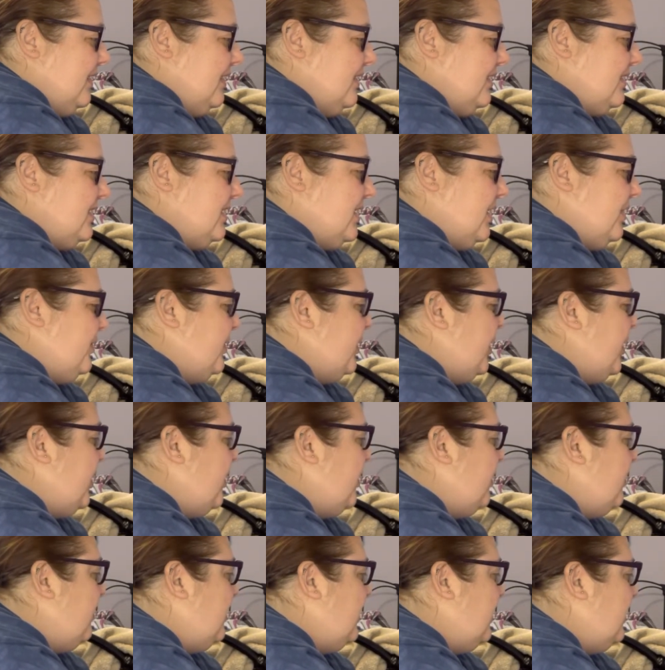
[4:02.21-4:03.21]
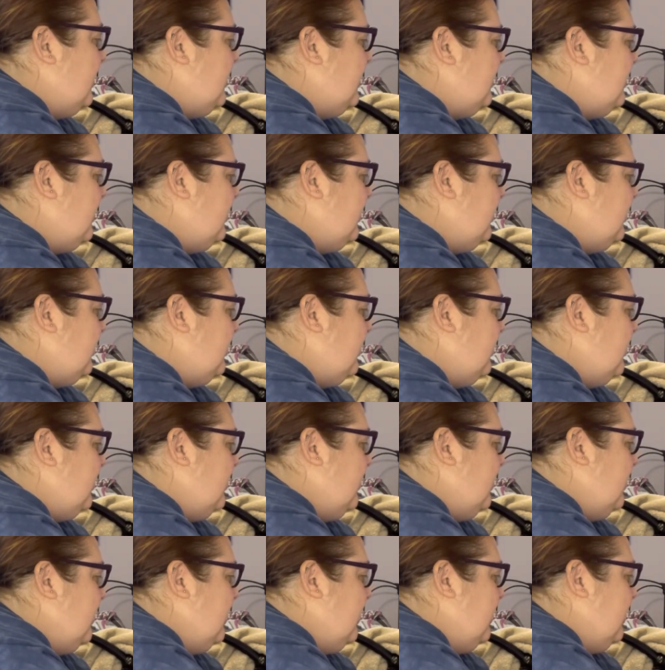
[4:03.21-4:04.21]
So no
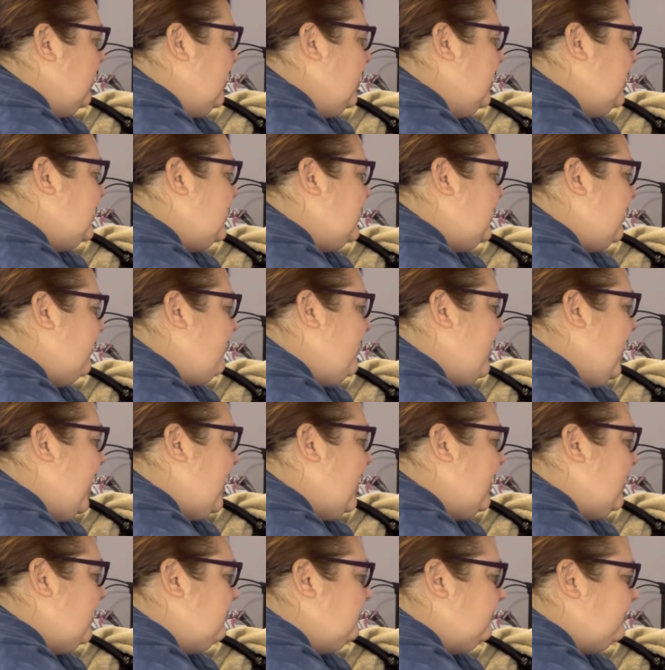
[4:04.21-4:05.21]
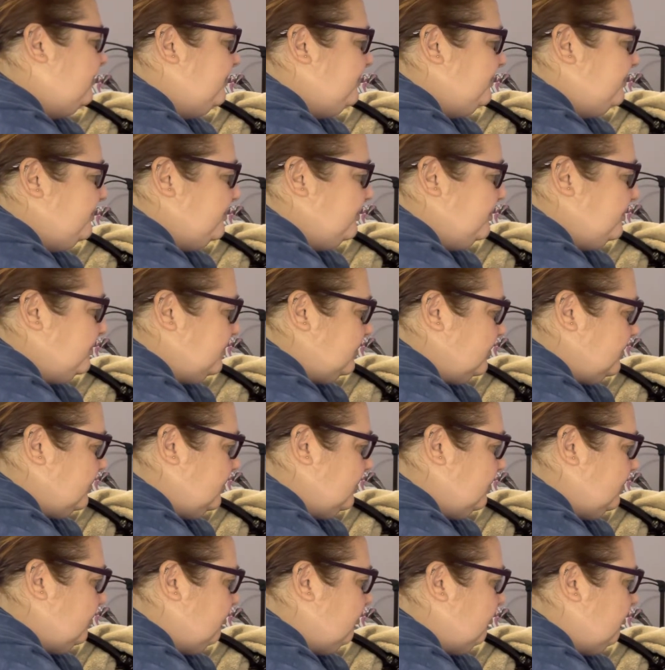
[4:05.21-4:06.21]
good stuff there.
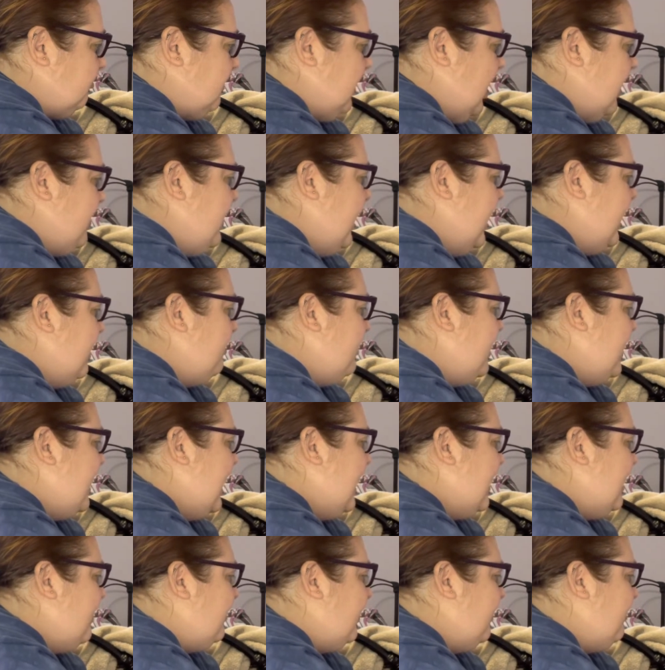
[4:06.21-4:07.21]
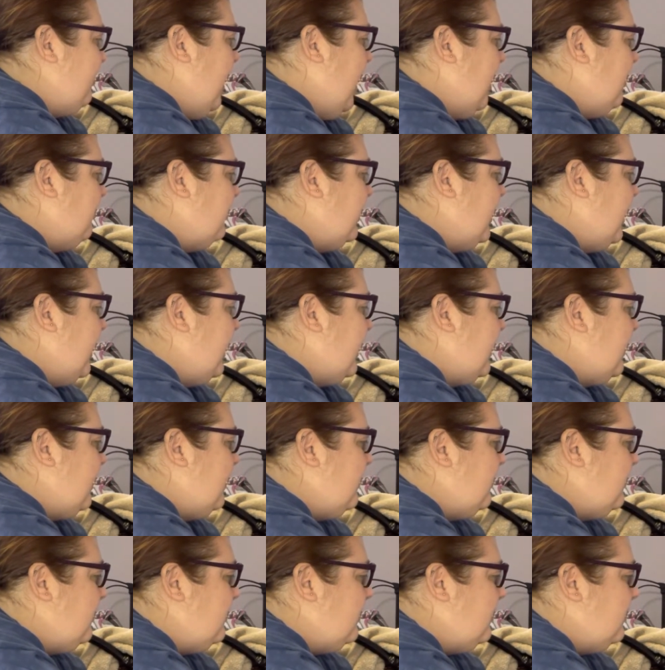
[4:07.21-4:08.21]
Then a Banana Republic
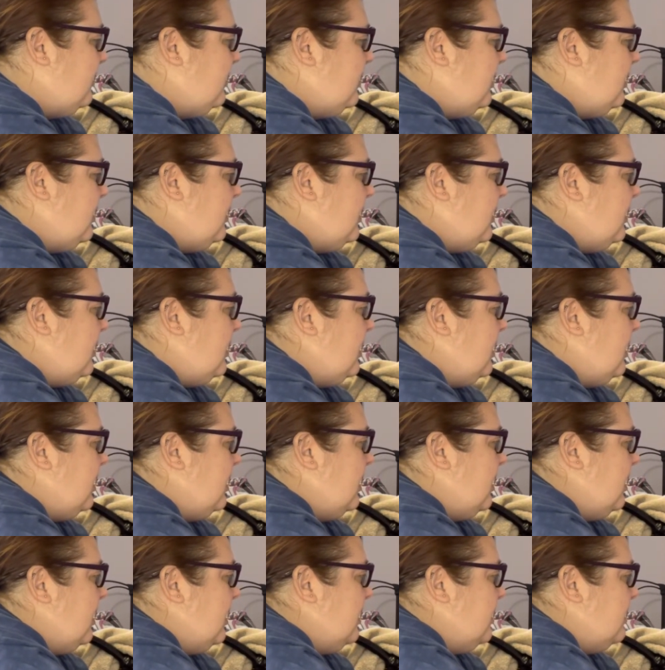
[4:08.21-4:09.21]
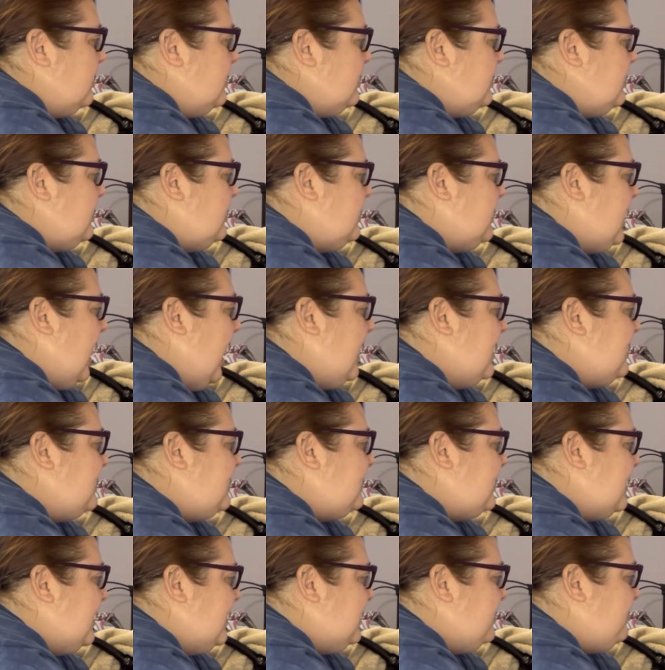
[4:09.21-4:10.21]
size
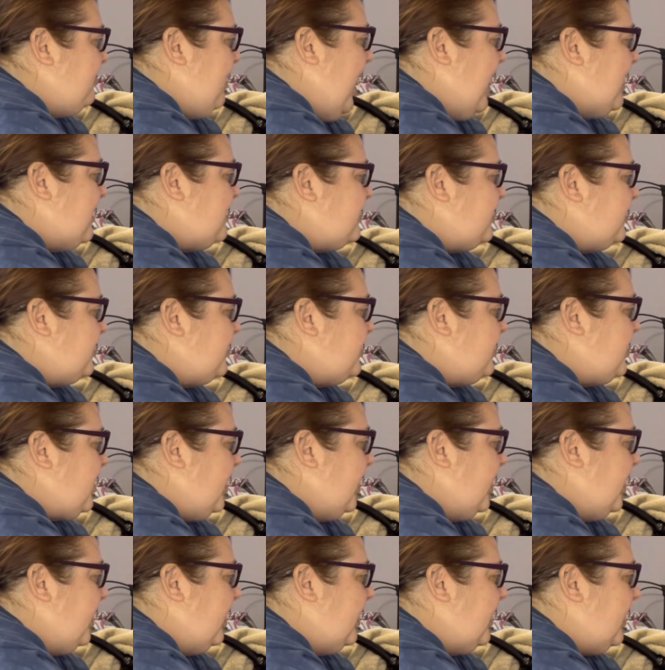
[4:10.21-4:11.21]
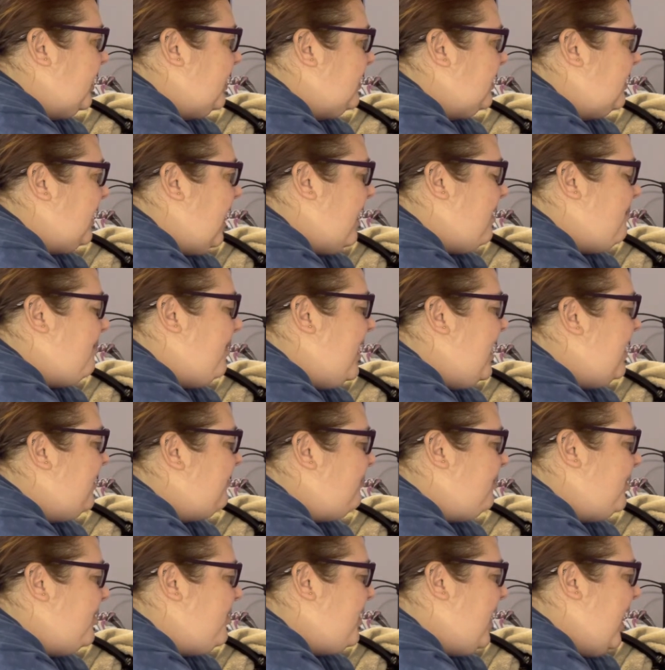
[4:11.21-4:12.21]
6 pencil skirt. I may
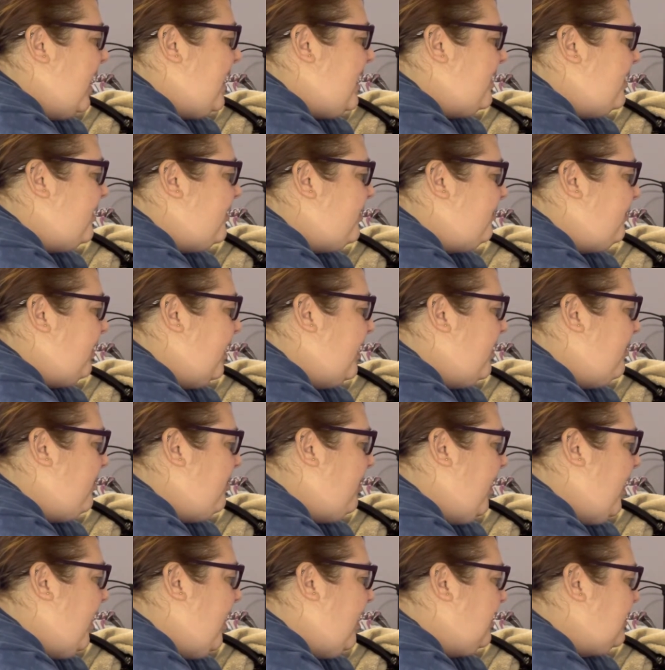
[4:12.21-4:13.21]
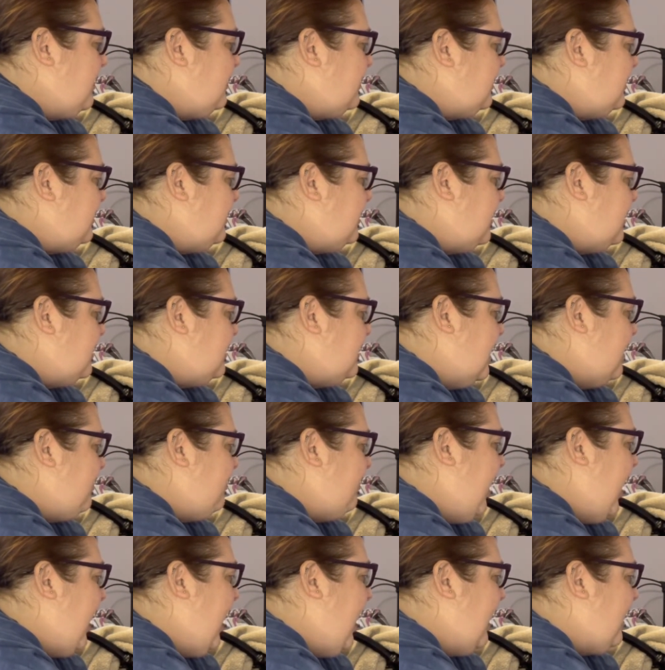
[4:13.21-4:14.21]
have put that in a ThredUP box to send
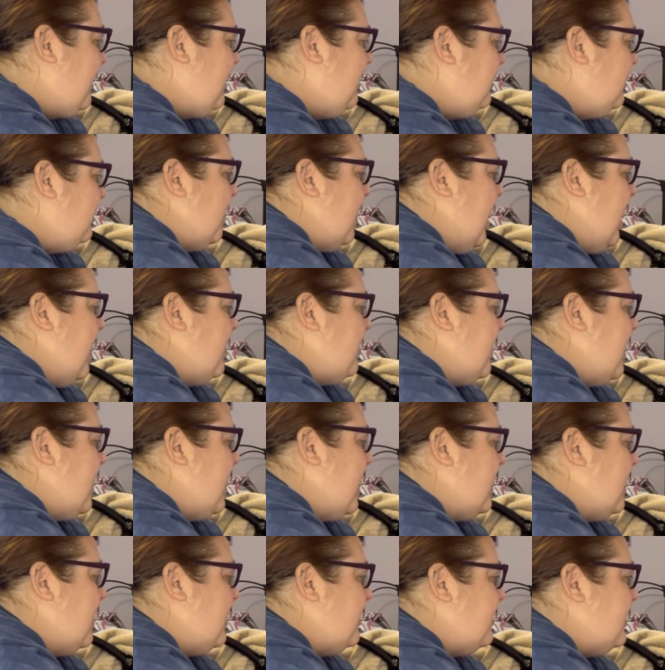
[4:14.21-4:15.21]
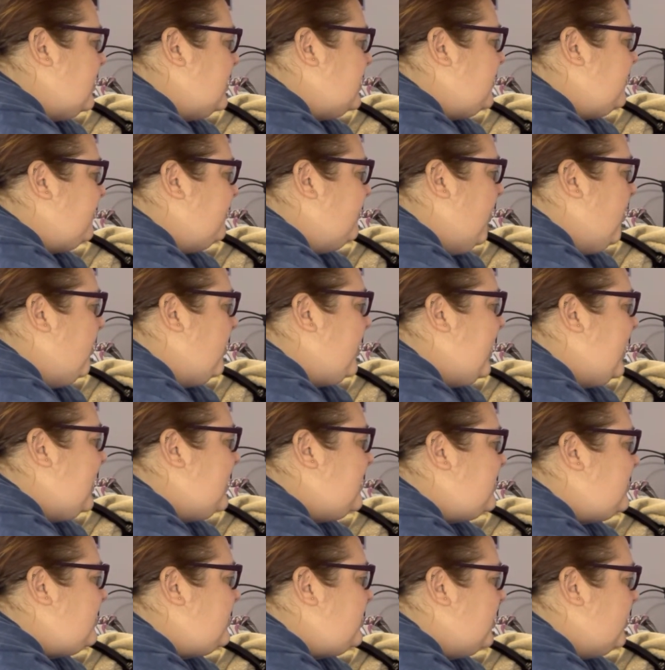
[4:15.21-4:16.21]
back. And then this
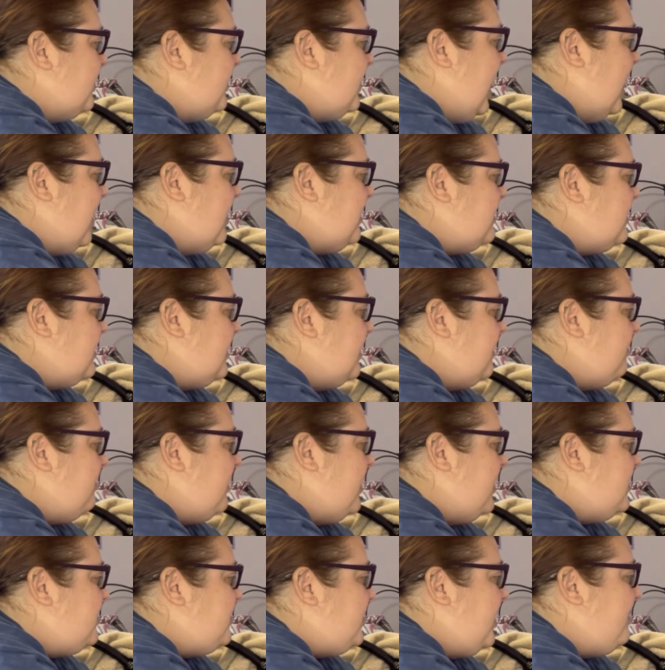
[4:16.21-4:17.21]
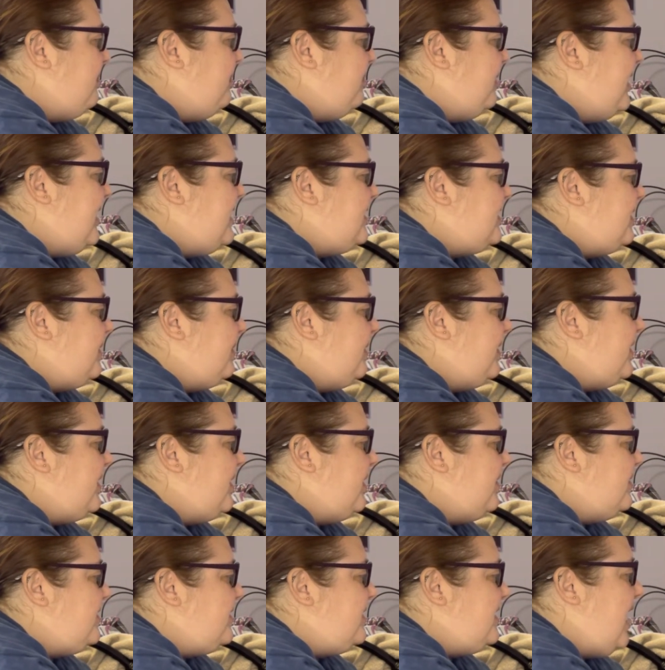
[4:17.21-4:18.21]
Focus 2000 pinstripe blazer with
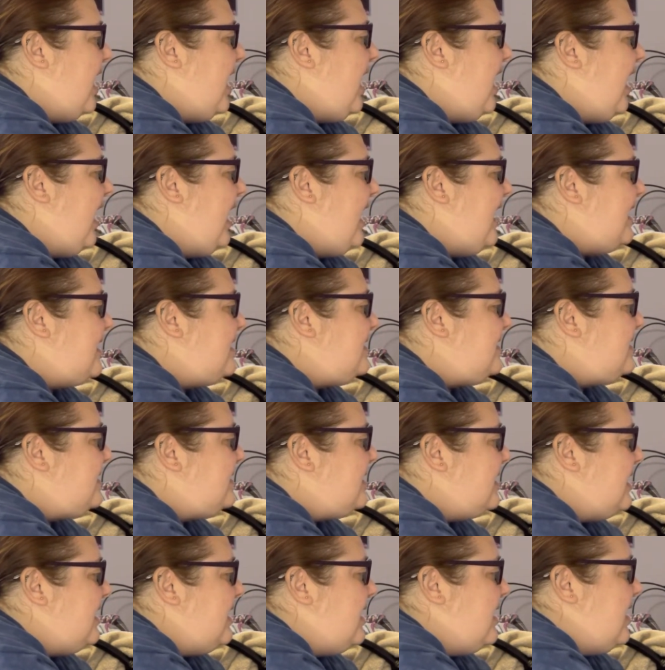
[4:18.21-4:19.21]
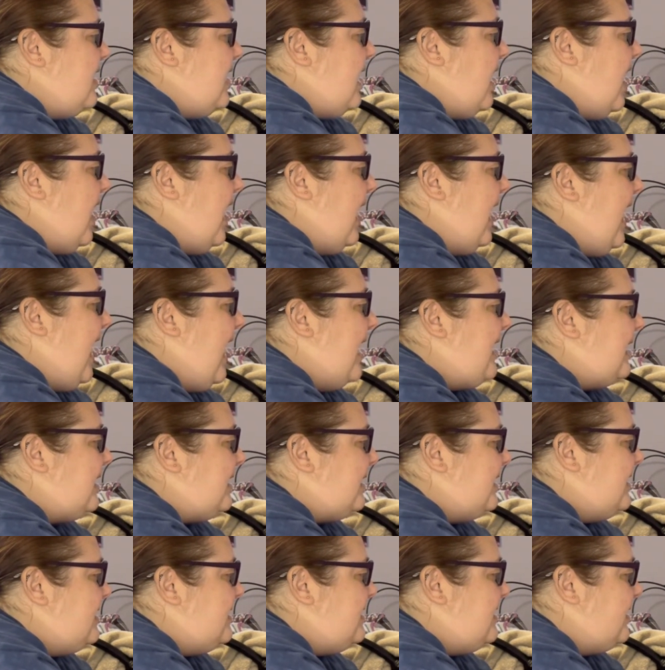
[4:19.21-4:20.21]
no size. I had it
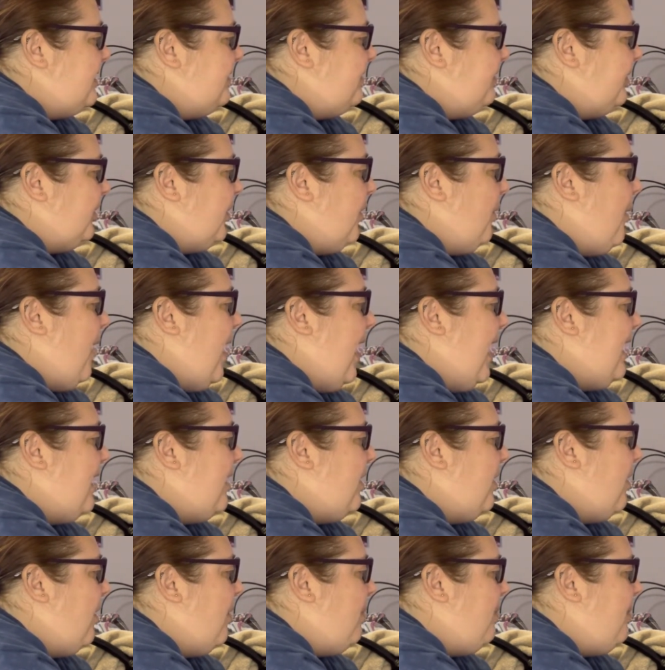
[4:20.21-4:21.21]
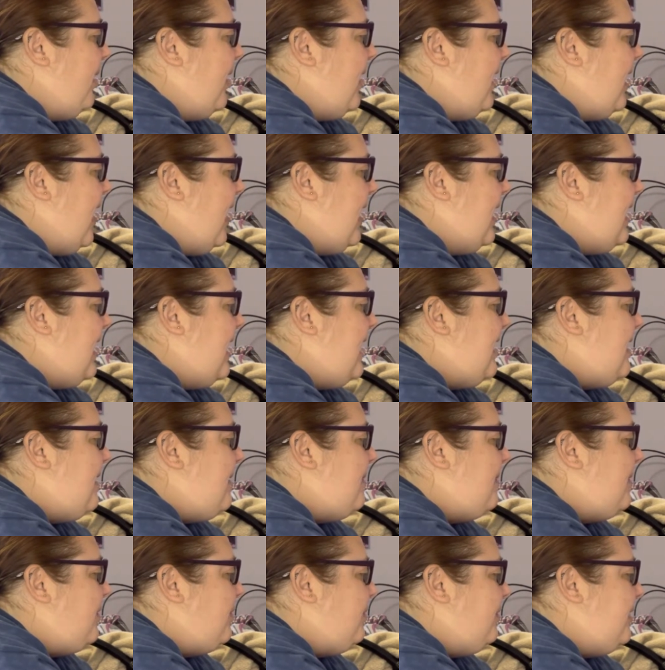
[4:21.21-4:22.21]
listed for a while, but I
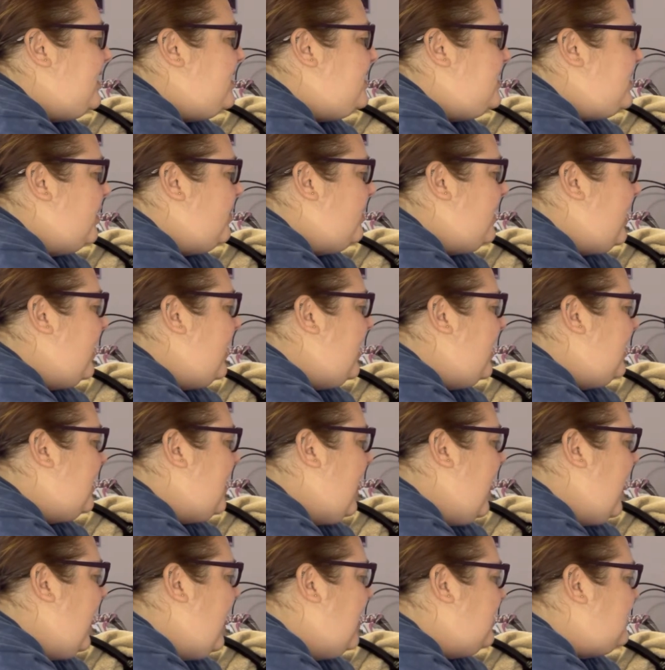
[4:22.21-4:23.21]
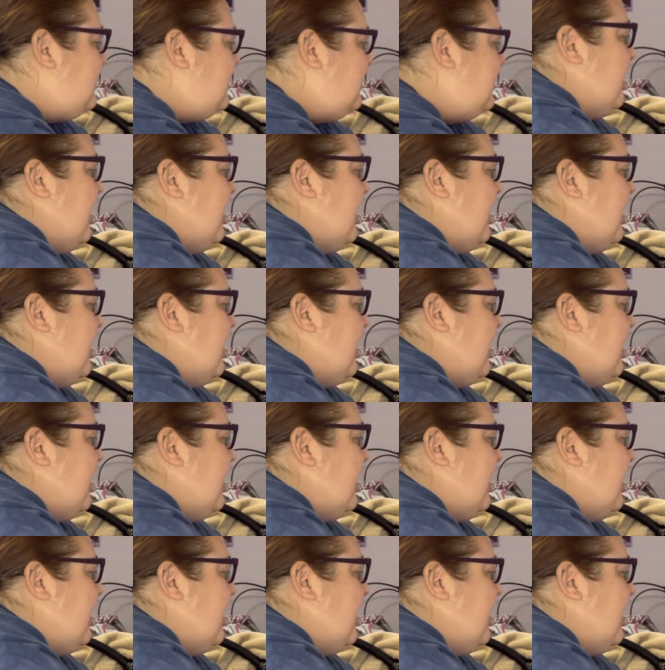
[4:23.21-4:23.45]
am redonating that.